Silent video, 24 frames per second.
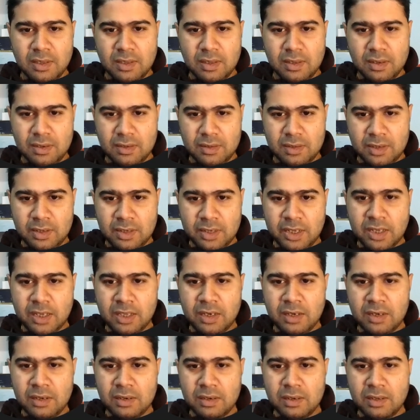resulting
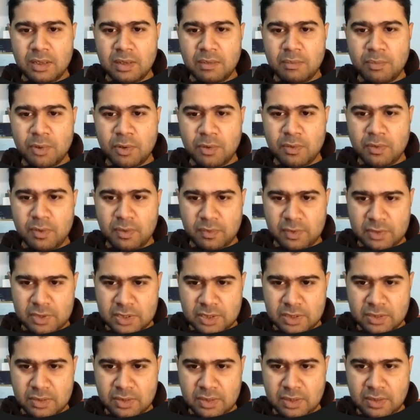in improved
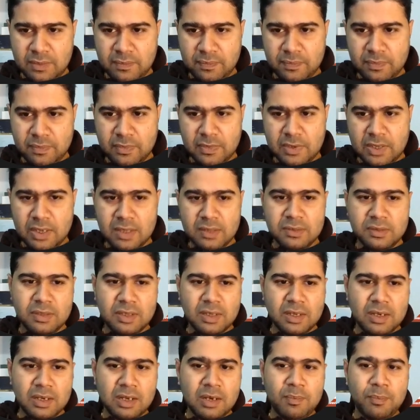efficiency and
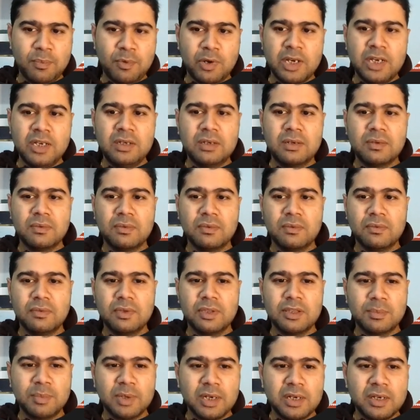single point
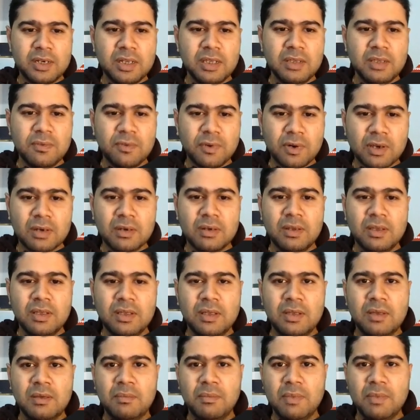visibility for
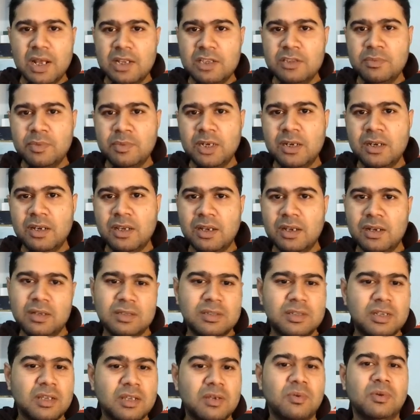management and
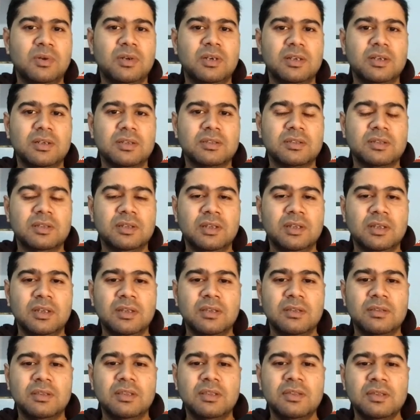stakeholders.
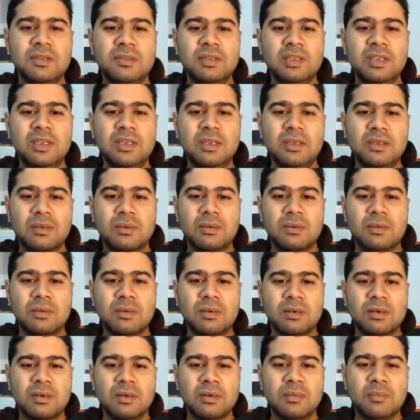This is the
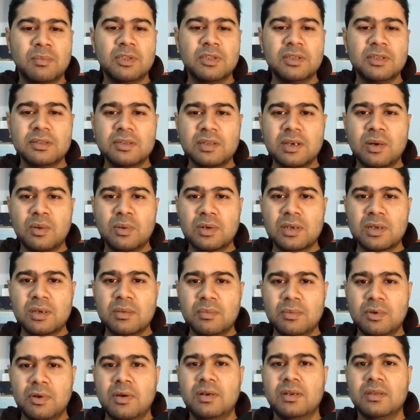business
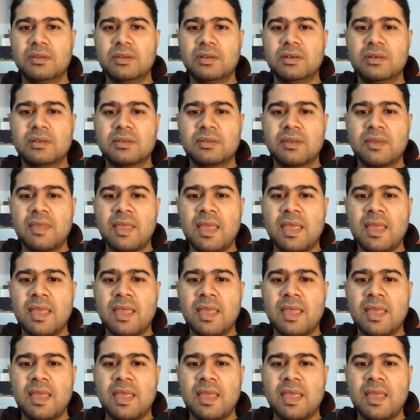outcome or results.